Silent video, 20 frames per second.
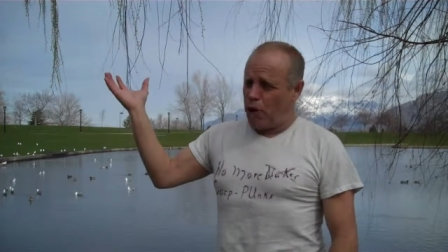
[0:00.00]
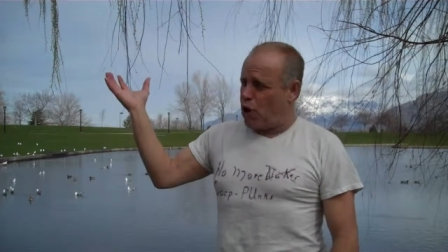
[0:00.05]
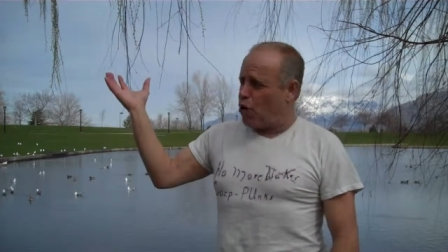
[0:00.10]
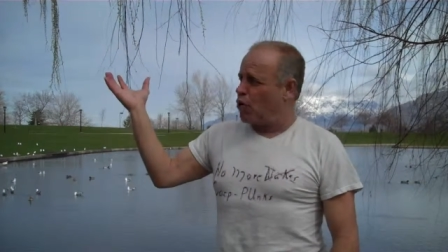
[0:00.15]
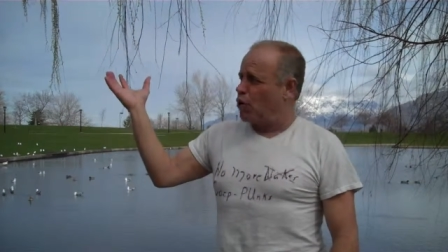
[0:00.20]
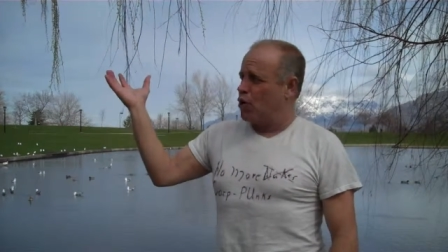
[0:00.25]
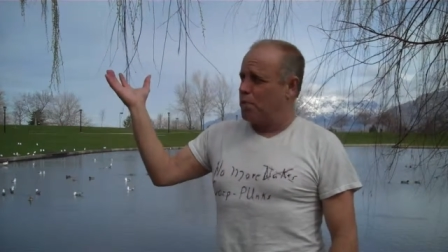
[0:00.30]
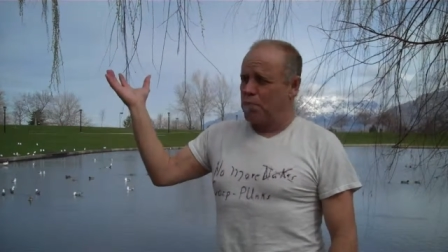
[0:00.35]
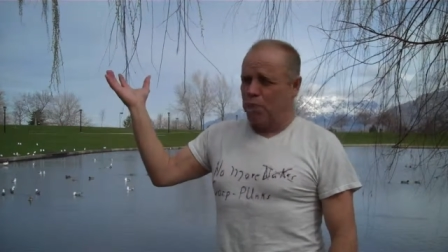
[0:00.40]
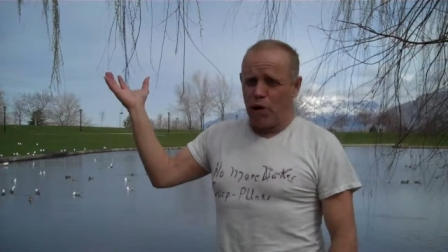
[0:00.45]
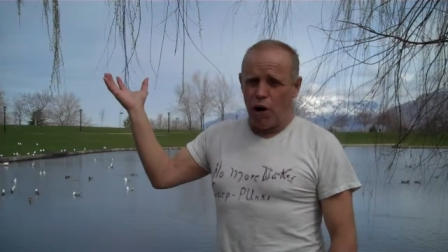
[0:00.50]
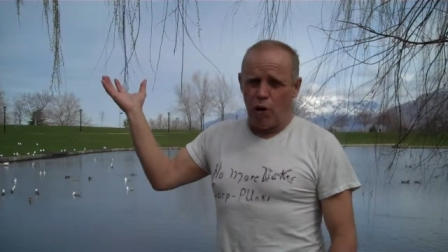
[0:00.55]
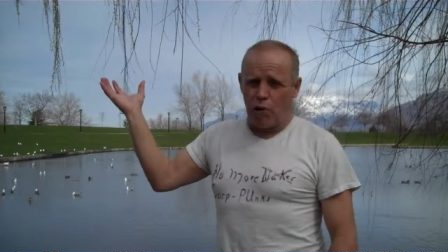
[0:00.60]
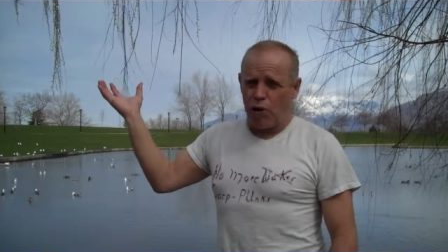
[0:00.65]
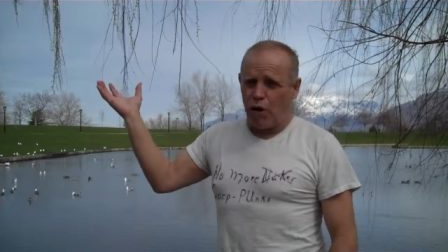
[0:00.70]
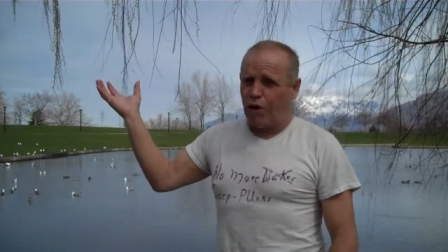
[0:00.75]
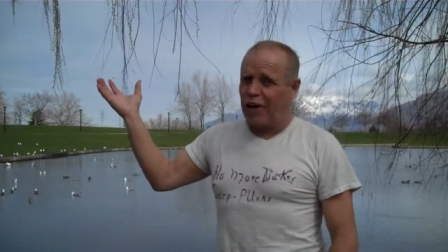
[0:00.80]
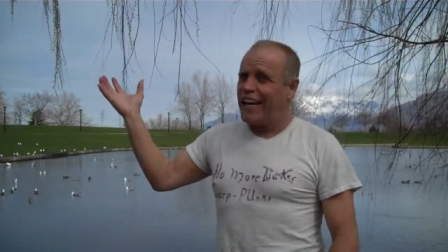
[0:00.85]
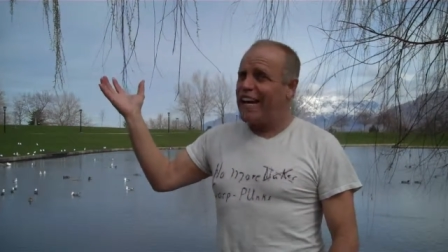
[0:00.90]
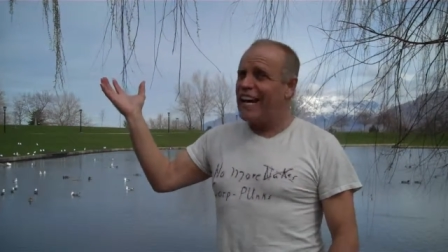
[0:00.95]
pro-nuke,
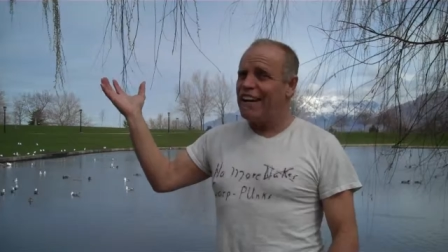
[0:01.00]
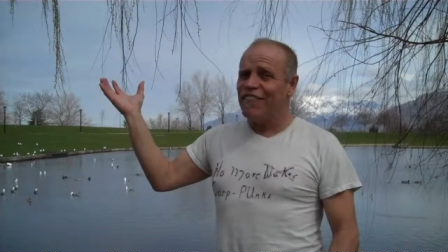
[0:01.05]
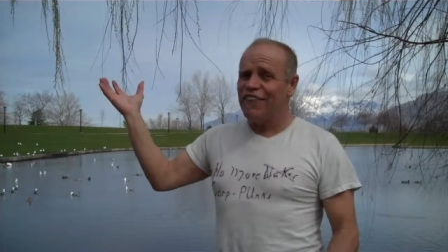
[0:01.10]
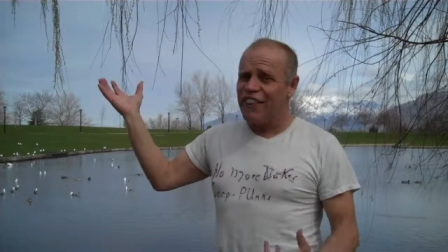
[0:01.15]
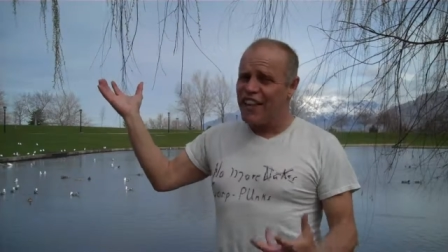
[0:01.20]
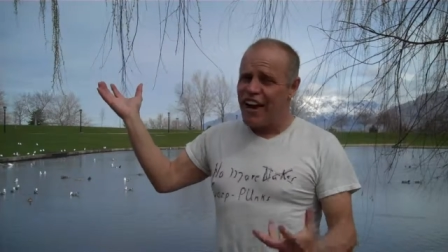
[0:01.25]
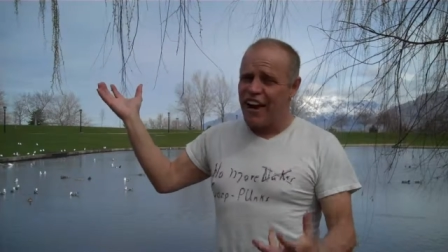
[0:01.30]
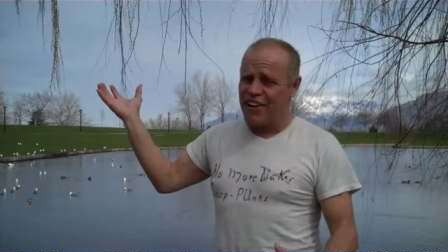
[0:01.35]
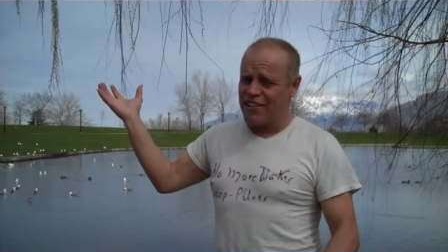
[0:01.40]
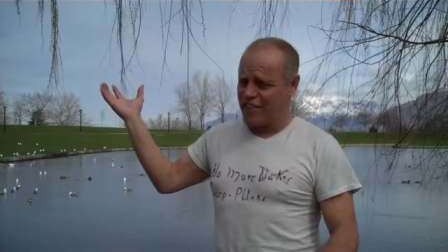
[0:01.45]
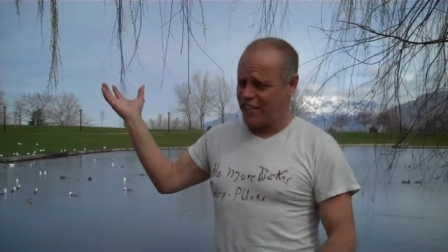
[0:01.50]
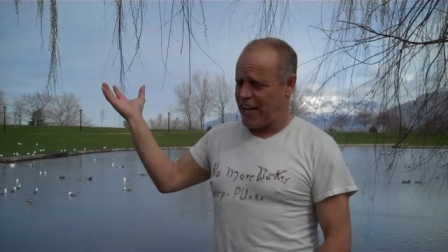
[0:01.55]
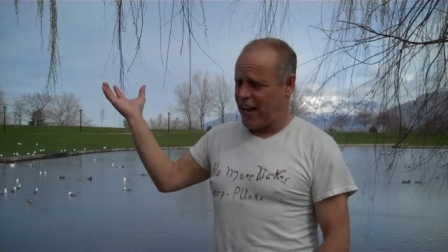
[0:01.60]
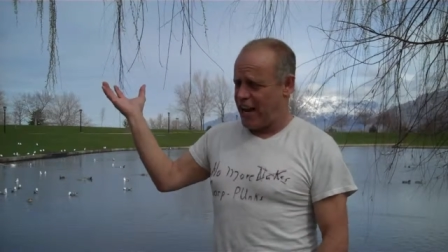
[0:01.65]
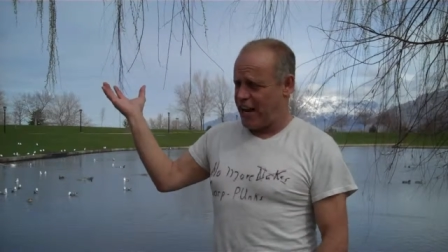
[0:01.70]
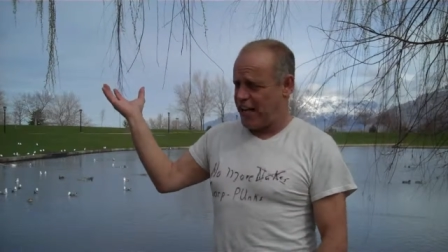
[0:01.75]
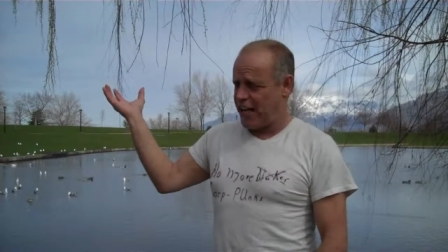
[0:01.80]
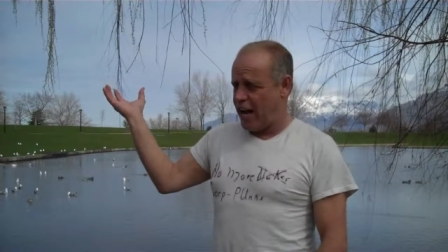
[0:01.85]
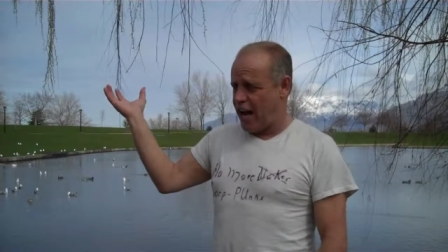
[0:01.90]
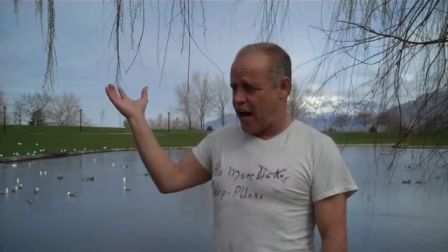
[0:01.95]
pro-nuke, even they're
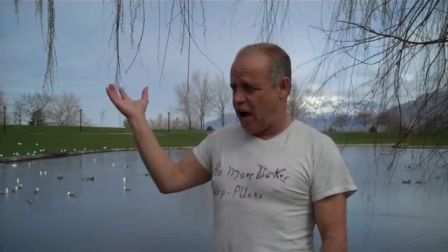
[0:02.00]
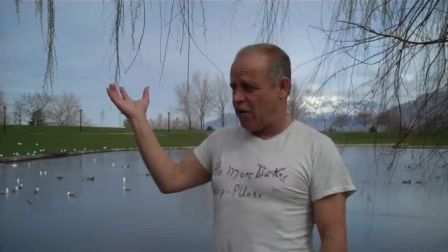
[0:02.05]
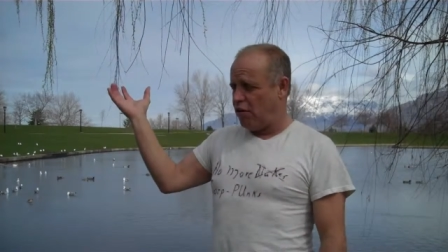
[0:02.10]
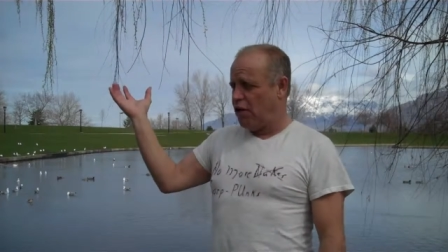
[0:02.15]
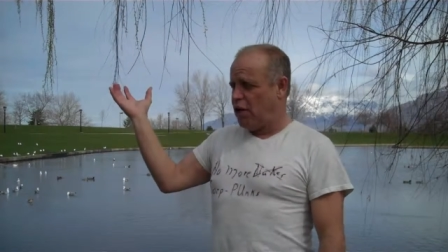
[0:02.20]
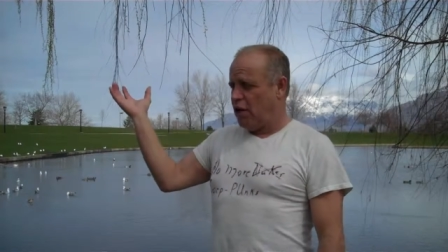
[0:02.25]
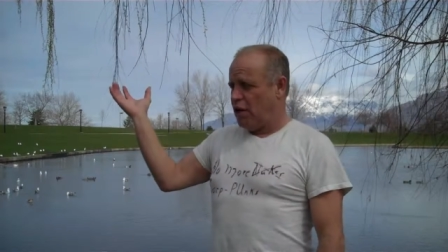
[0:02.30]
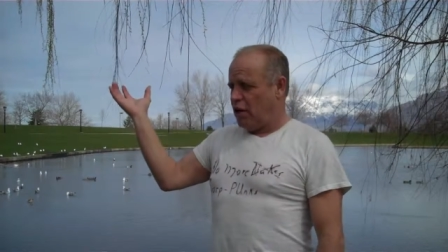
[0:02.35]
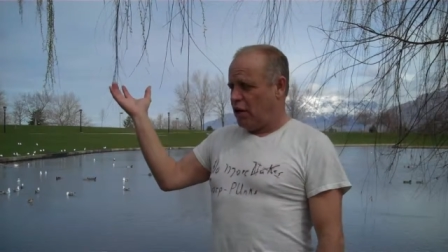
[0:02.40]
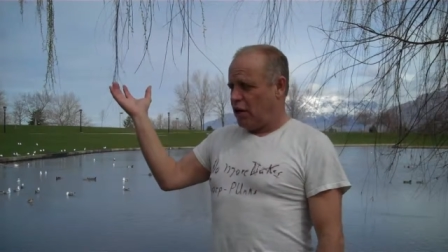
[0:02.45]
saying now,